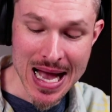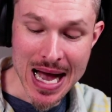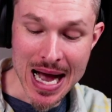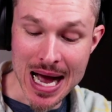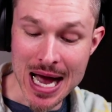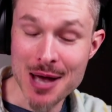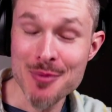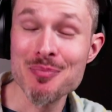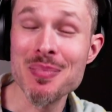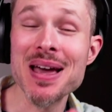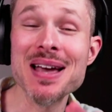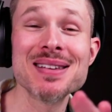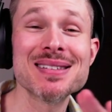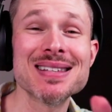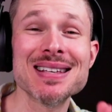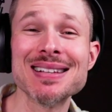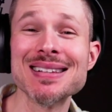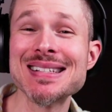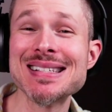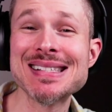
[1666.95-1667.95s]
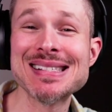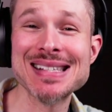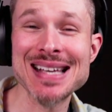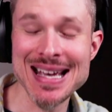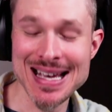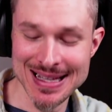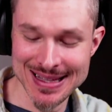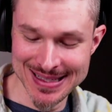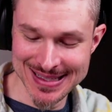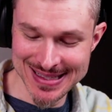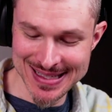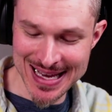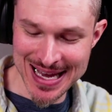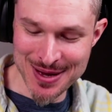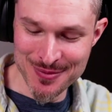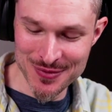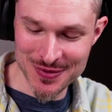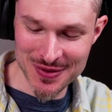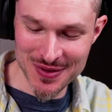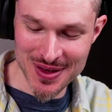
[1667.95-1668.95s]
I basically say the
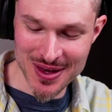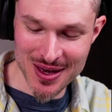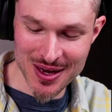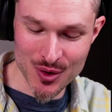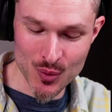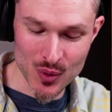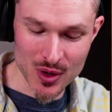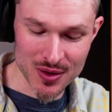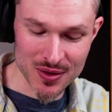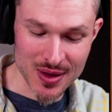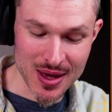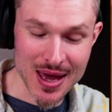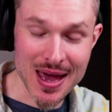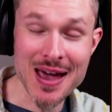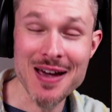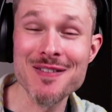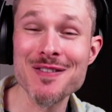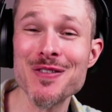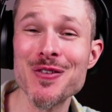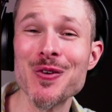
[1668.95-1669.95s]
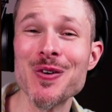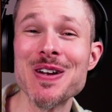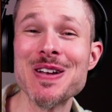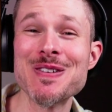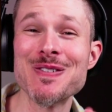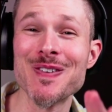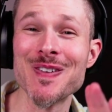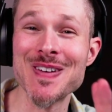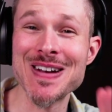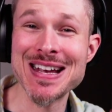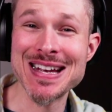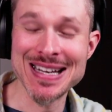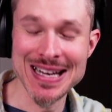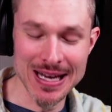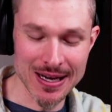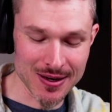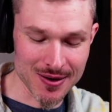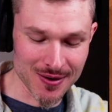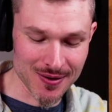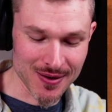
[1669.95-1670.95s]
same thing with every
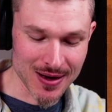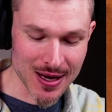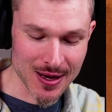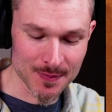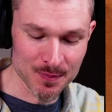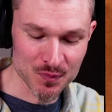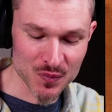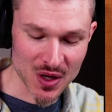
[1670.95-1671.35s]
reading, all right?